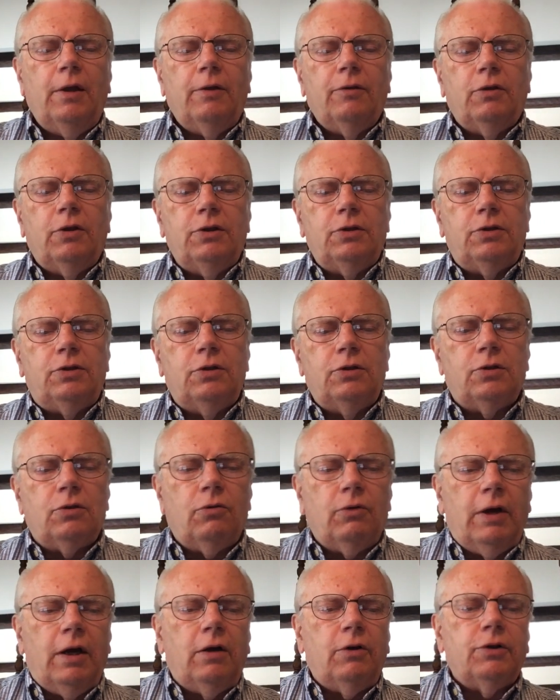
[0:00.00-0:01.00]
This is a
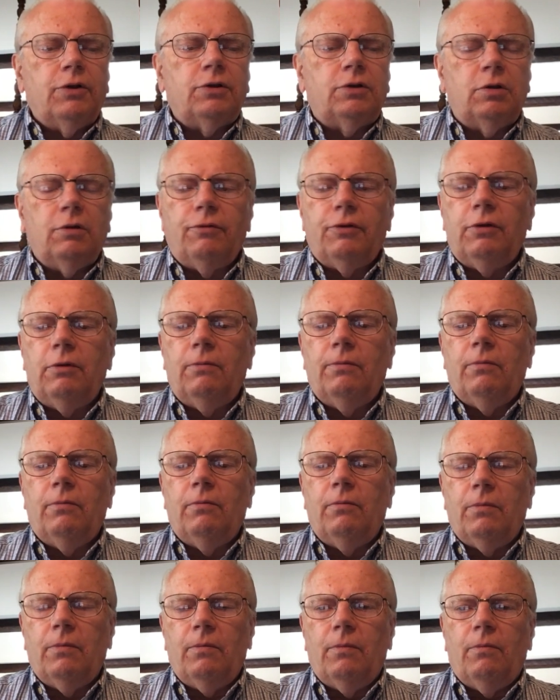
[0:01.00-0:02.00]
relatively
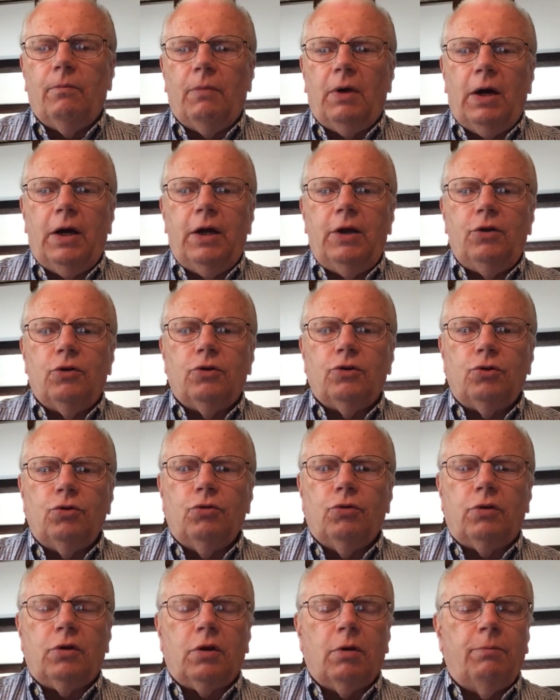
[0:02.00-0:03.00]
minor
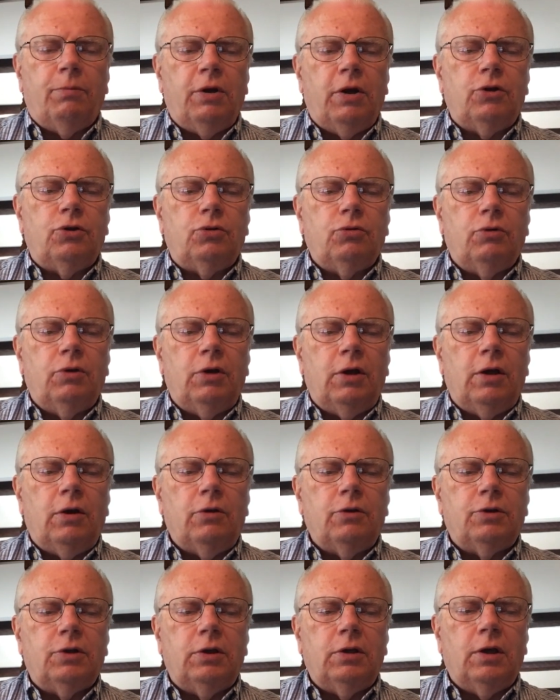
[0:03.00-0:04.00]
truth compared to
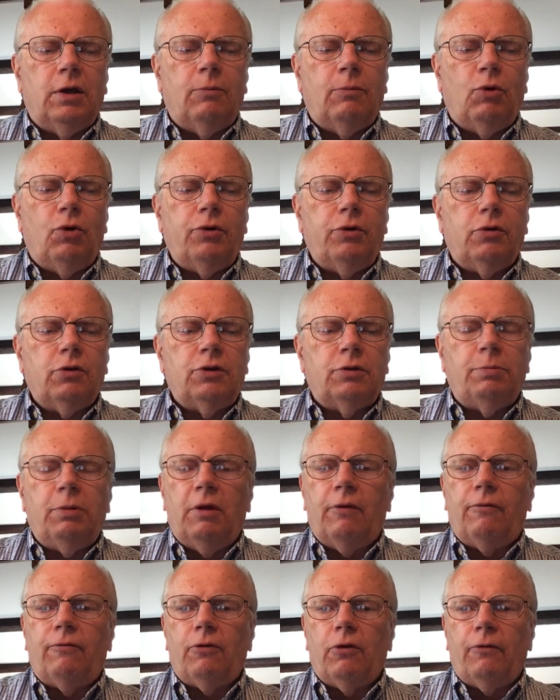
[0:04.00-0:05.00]
inerrancy, and I'm only going to
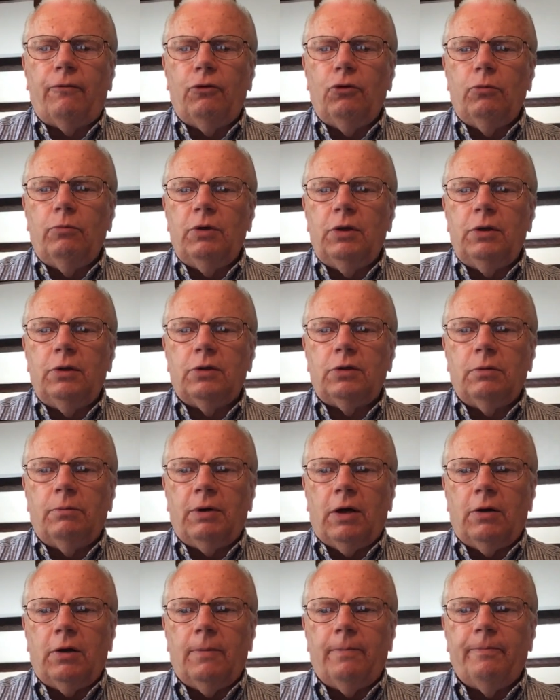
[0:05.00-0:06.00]
speak for a few minutes
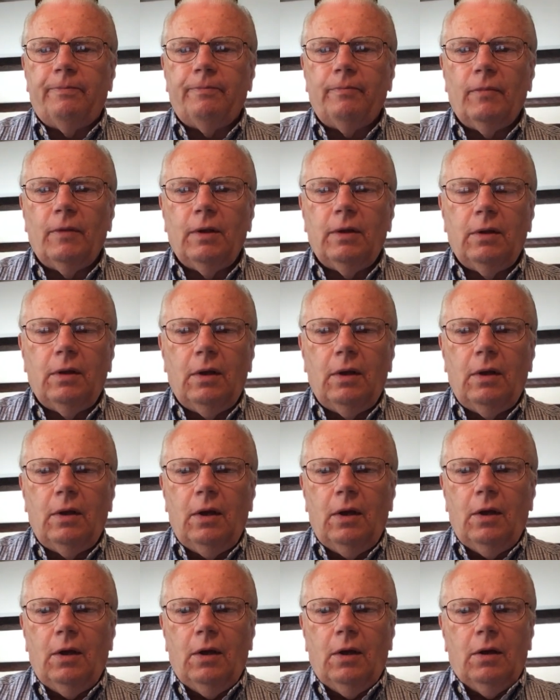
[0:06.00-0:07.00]
about it,
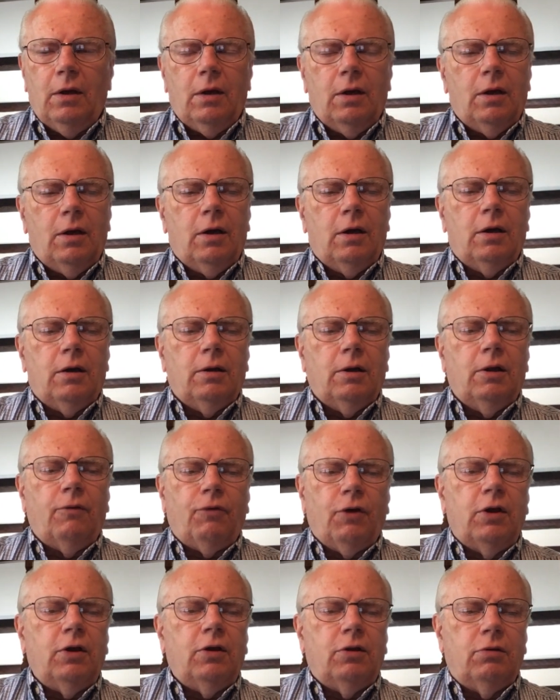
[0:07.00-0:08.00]
uh,
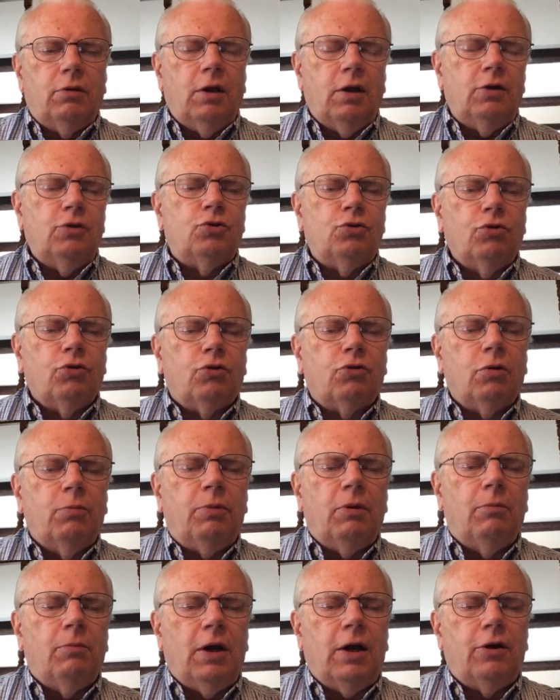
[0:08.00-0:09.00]
if any, any truth could
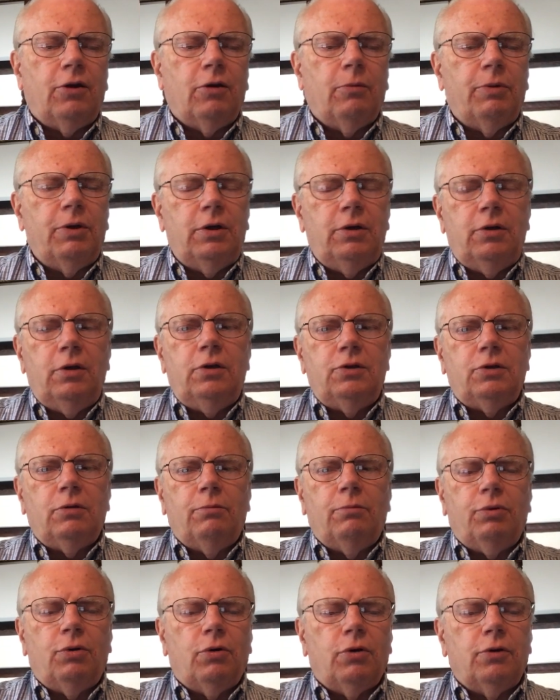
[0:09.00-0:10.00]
be minor, but it is
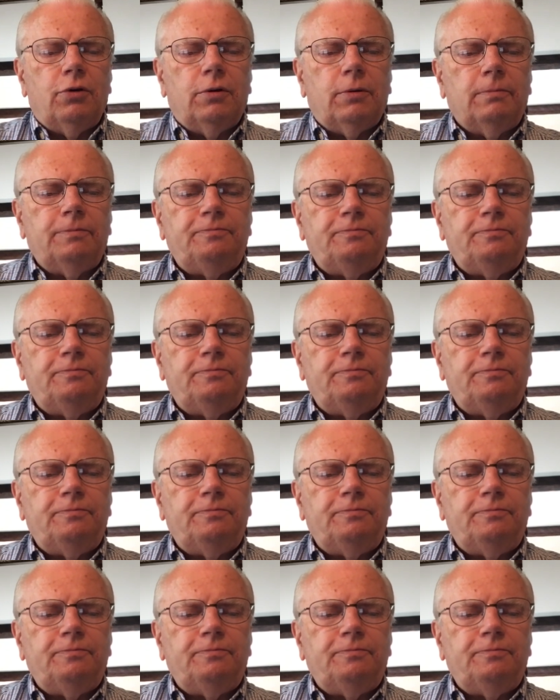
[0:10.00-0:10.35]
important.